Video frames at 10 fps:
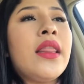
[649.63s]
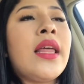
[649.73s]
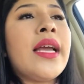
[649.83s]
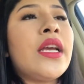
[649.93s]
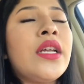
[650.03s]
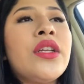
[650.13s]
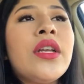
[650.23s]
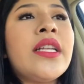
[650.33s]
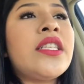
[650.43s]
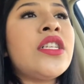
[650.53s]
Like,
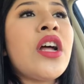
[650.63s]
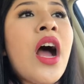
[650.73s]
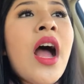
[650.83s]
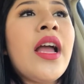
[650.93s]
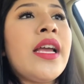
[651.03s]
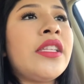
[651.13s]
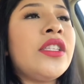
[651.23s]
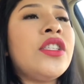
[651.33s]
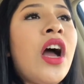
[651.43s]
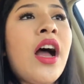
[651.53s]
it's not,
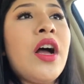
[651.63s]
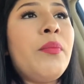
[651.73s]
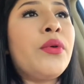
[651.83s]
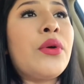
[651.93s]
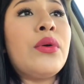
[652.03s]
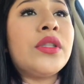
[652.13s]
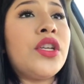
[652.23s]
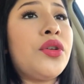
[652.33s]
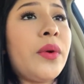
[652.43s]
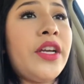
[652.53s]
it's not a boohoo
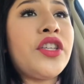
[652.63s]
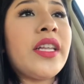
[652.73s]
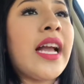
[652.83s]
situation.